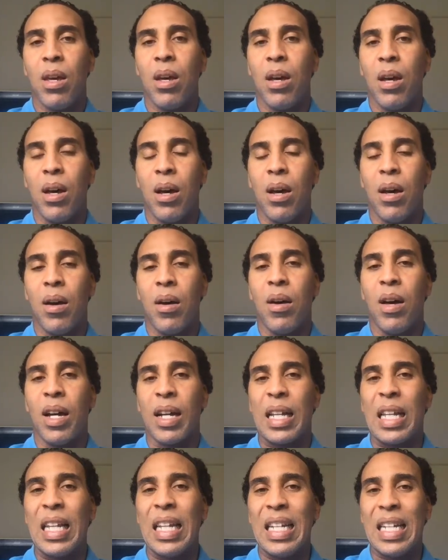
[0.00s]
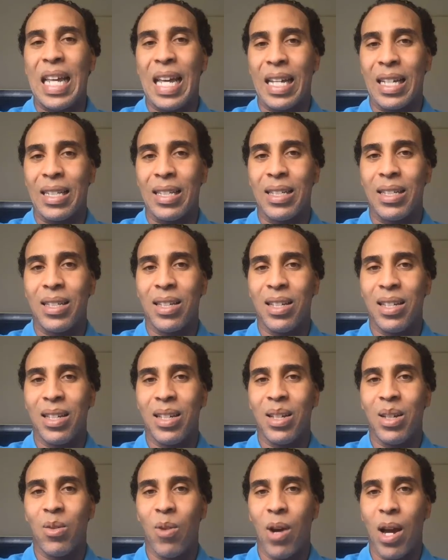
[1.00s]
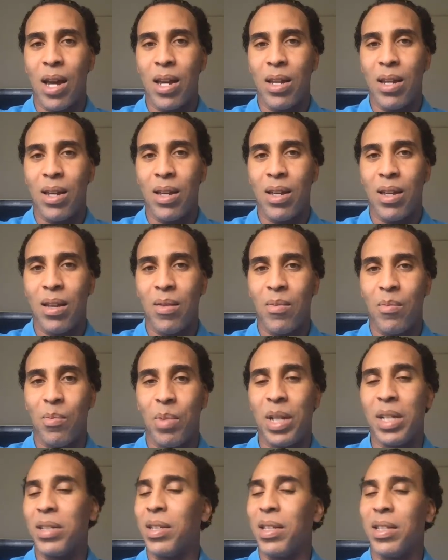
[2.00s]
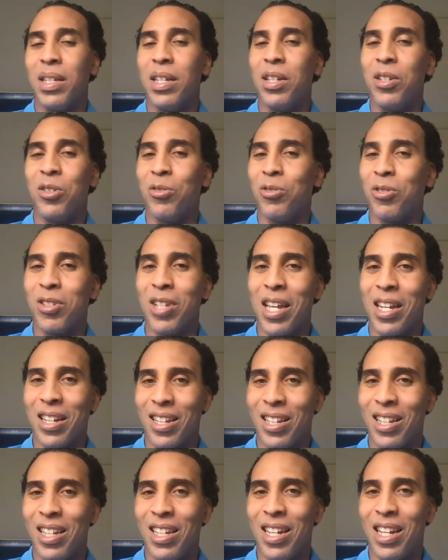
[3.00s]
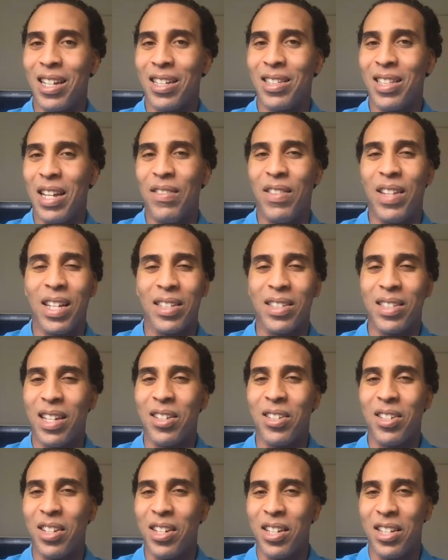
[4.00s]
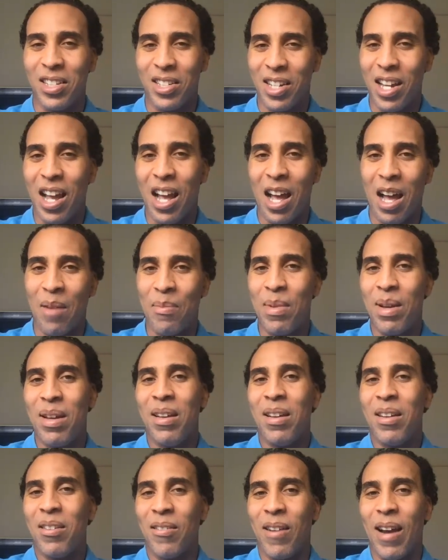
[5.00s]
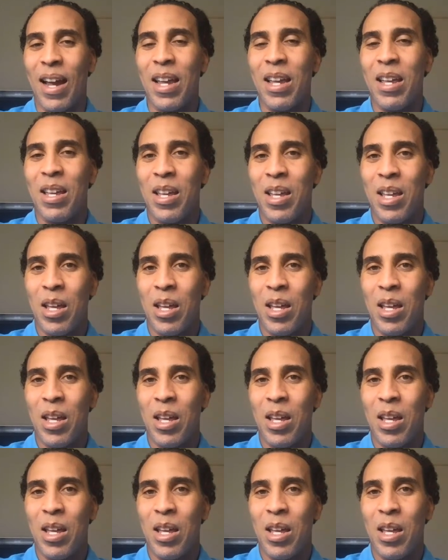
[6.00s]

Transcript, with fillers: uh, a Kleenex," right? But it's a tissue. It's not a Kleenex. They've done such a good job, right?